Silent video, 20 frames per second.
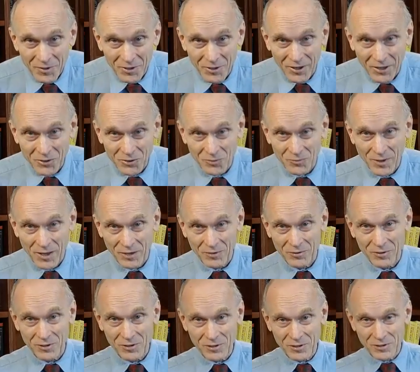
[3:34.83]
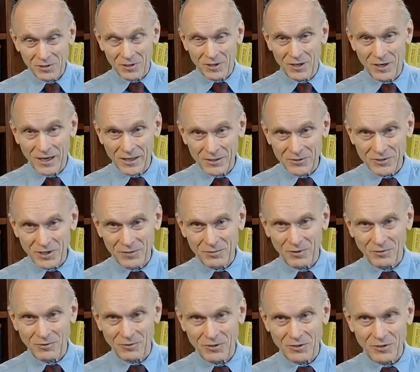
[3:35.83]
International Pancreas and Islet
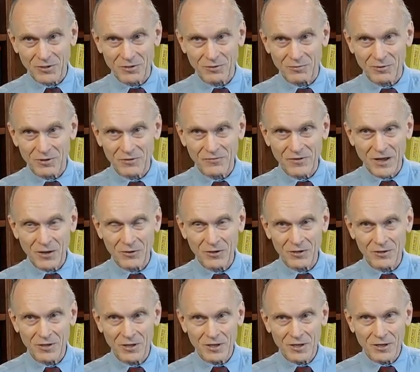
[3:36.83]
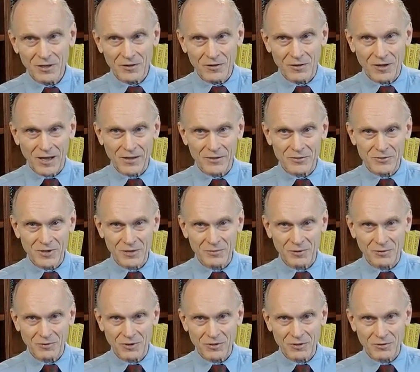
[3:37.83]
Transplant Registry was founded. The Islet
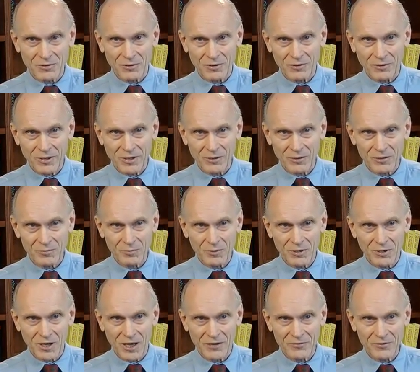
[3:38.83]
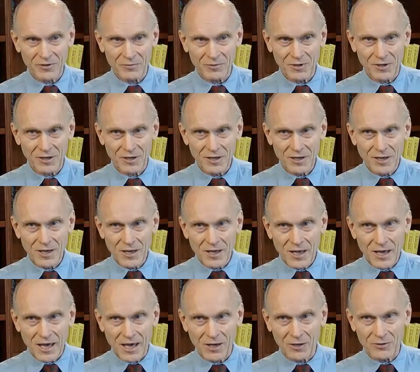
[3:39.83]
Transplant Registry later split off to be
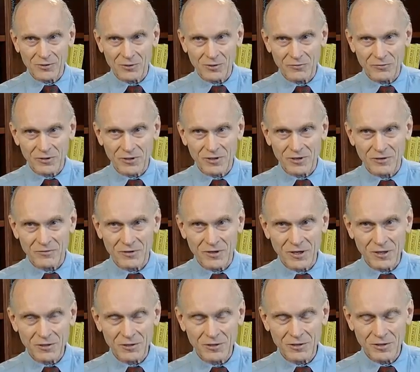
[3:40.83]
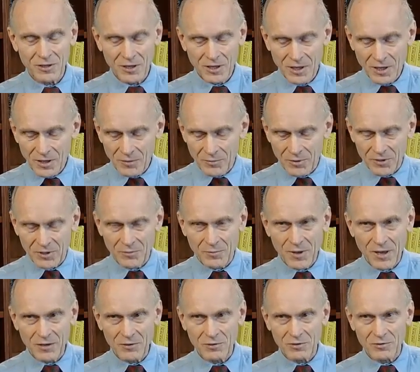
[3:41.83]
handled at the University of Gießen, but the
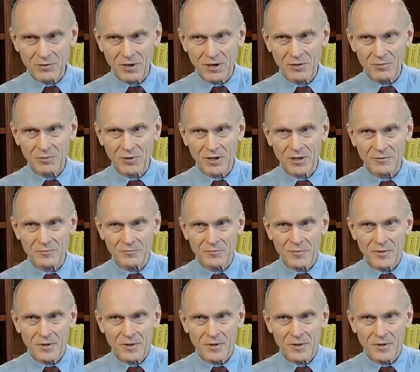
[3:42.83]
pancreas transplant,